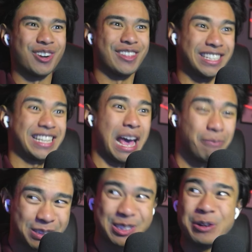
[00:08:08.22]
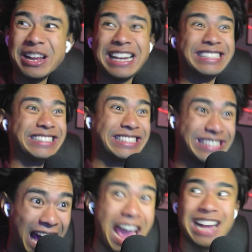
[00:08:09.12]
This episode is
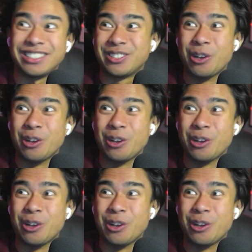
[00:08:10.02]
gas so